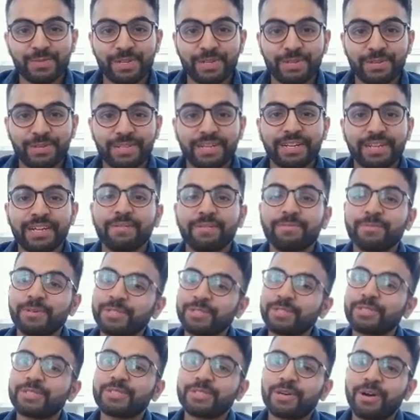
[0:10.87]
video that I'm
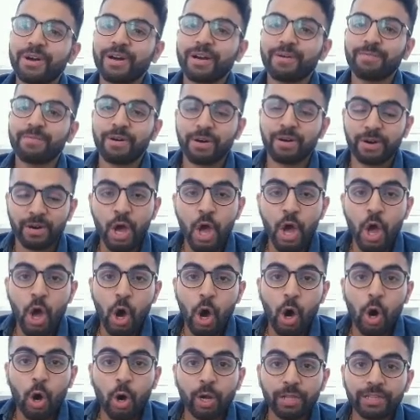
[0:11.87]
going to talk about
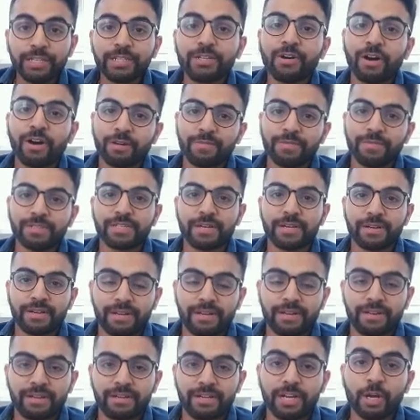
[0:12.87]
all the documents
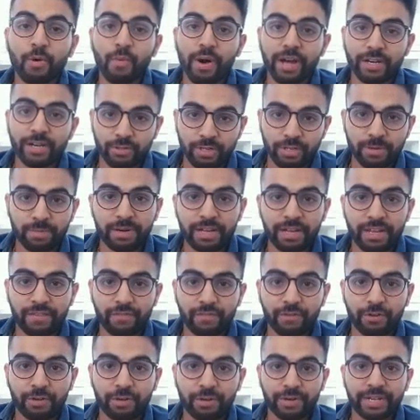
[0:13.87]
required to apply
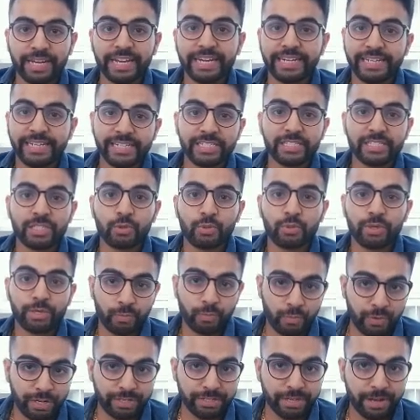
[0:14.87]
for your Canadian
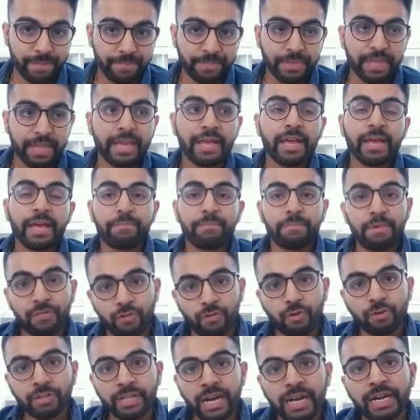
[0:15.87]
student visa.
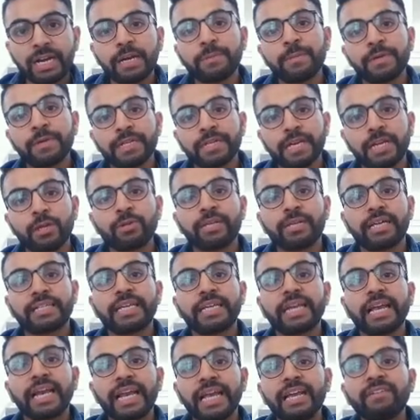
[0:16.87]
Before that, let me tell you that
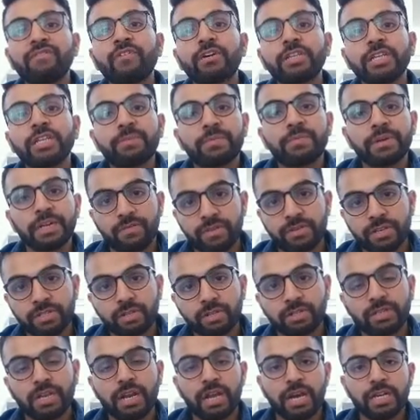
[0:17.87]
the link for the previous
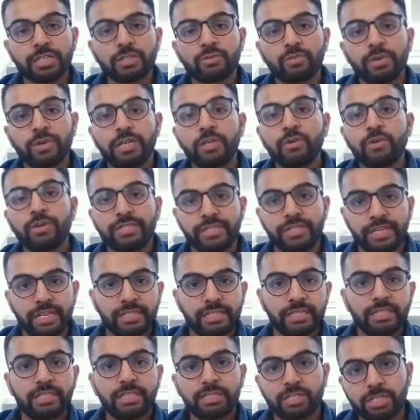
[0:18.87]
or the last video is there
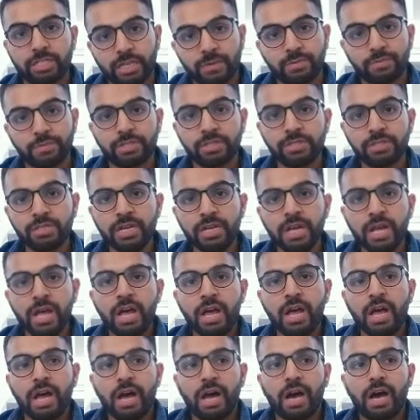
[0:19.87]
in the description.
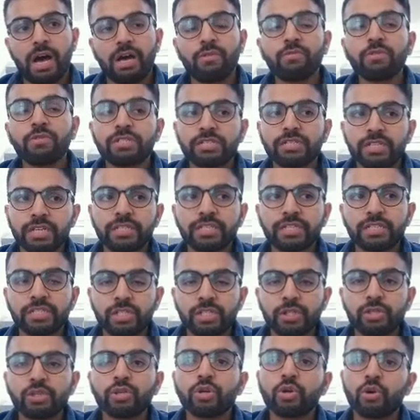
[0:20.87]
I would
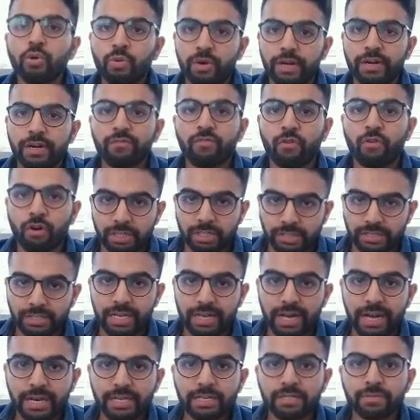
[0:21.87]
suggest you go and watch
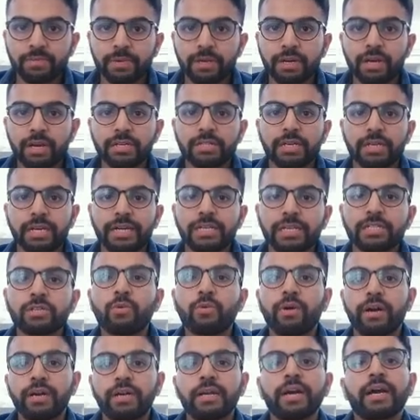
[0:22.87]
that because it is
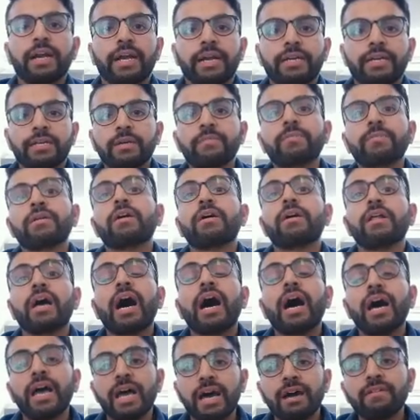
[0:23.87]
quite connected, because
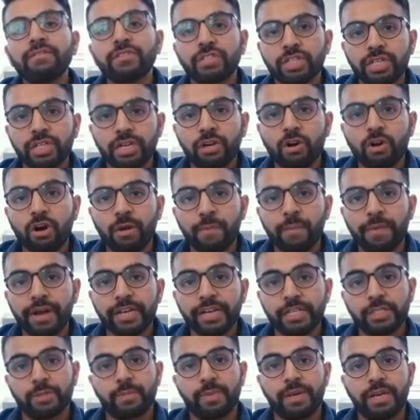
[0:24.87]
I have shared all my
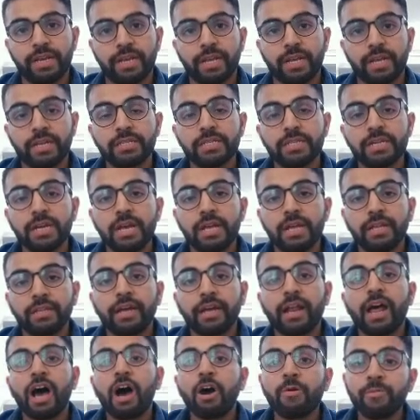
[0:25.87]
experience
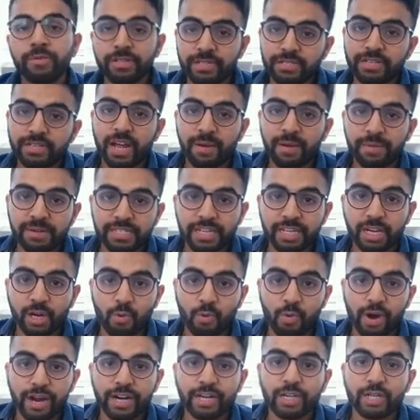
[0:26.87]
and how much time is
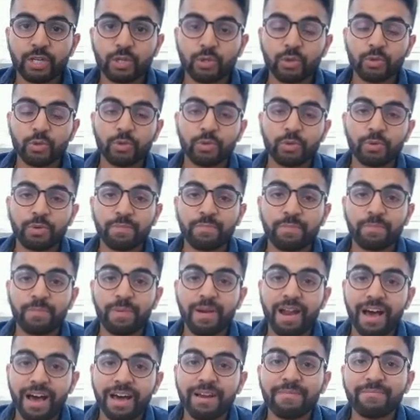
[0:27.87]
required to
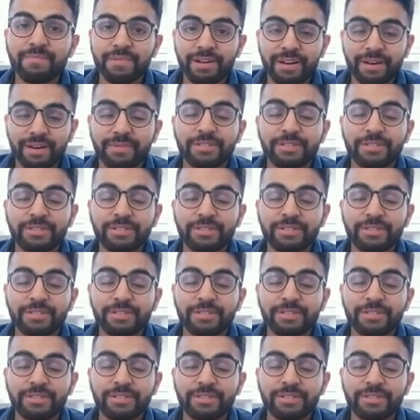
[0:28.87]
plan,